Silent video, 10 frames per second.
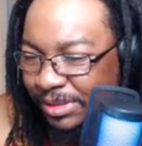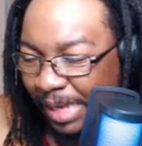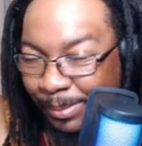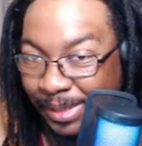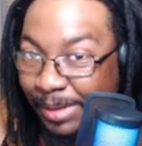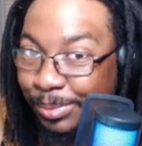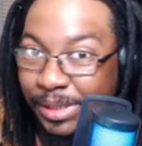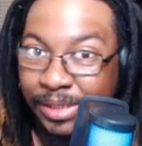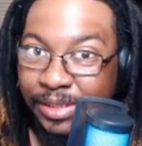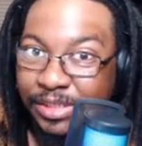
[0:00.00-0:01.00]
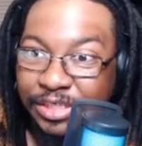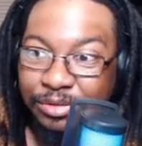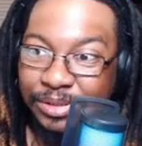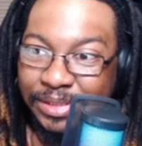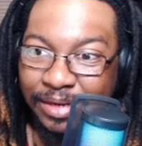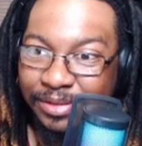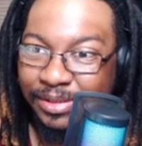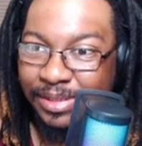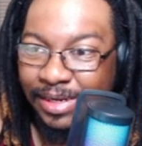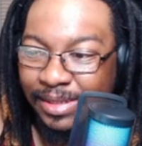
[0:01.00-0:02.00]
I mean, there are plenty other series out there
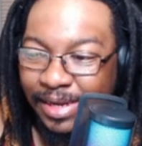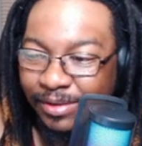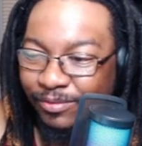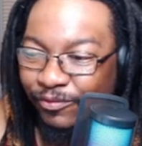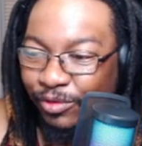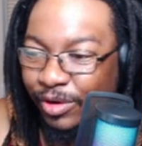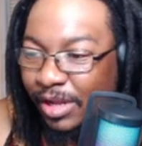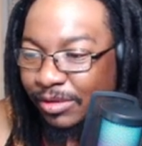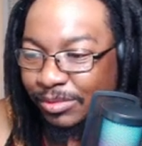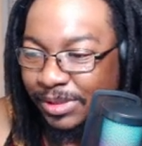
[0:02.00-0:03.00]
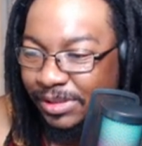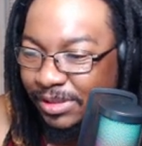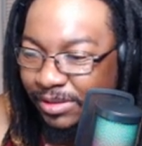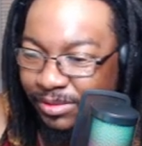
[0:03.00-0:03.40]
that I like for Halloween. So,